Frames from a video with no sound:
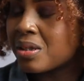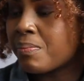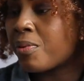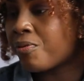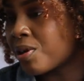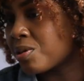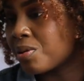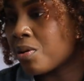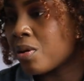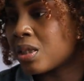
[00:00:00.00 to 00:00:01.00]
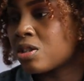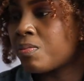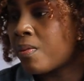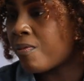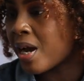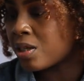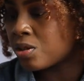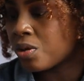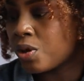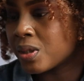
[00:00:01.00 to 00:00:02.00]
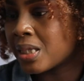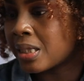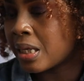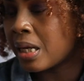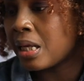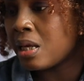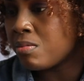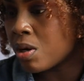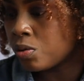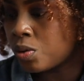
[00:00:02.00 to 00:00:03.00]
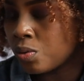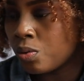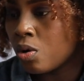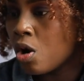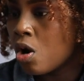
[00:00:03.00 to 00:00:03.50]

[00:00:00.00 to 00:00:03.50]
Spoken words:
the professor, or the supervisor you're sending an email to